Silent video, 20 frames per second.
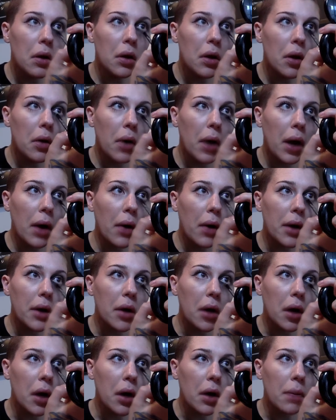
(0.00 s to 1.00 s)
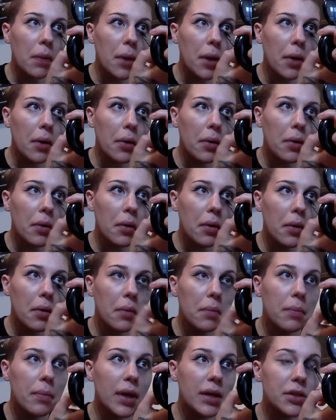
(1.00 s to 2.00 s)
how I talk about
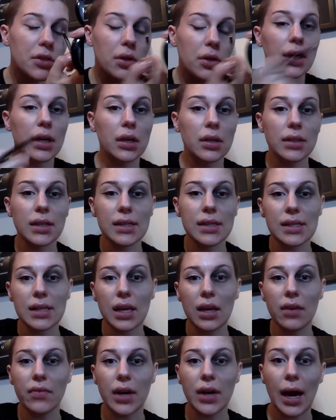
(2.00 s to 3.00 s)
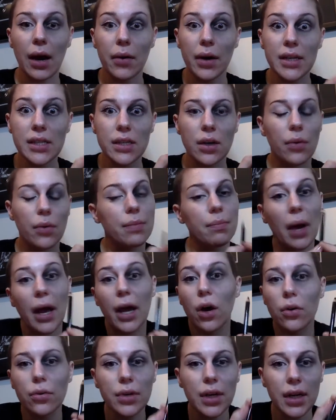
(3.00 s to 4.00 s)
mental illness and even how I deal with my
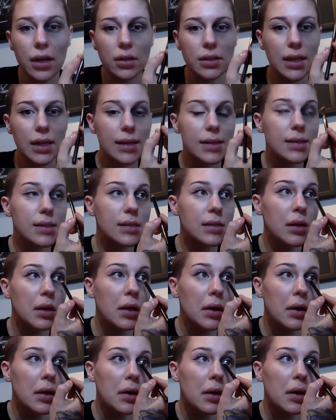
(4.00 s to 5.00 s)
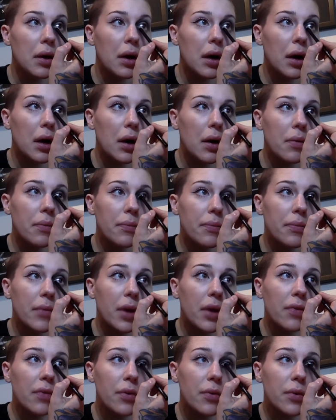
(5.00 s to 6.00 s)
own illness,
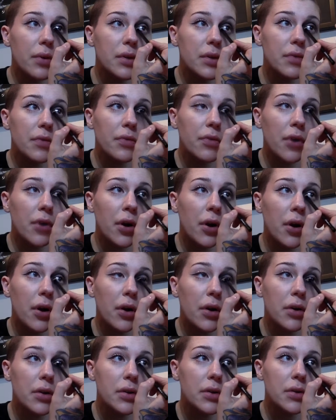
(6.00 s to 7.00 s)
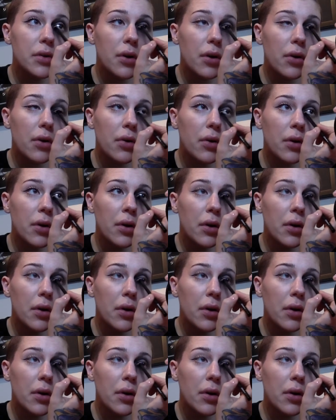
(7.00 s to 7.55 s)
if it wasn't for her. So,